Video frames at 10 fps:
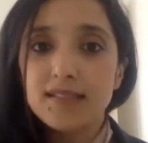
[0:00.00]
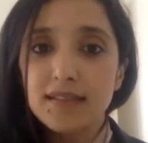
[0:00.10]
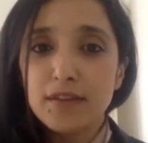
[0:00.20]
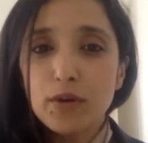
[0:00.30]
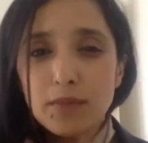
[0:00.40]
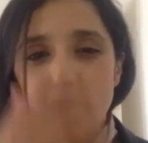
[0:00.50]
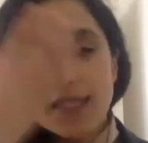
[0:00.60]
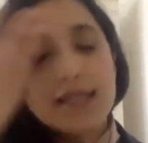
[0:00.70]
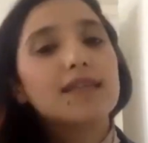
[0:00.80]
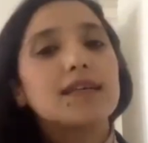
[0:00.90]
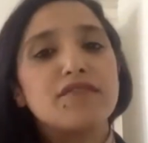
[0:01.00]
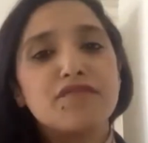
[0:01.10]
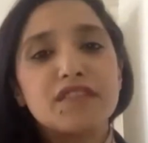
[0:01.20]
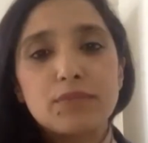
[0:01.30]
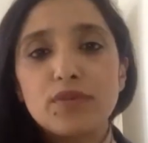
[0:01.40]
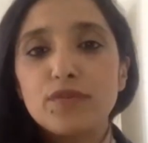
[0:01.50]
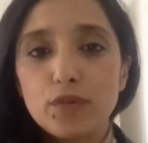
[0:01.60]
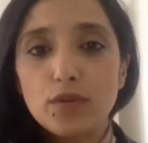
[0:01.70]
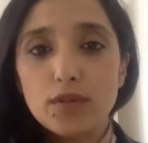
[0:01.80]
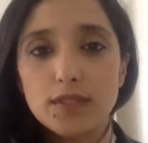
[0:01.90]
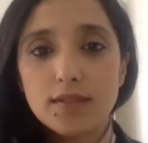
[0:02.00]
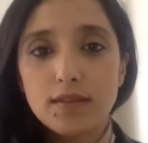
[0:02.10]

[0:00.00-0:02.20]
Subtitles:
and they're almost like an invisible force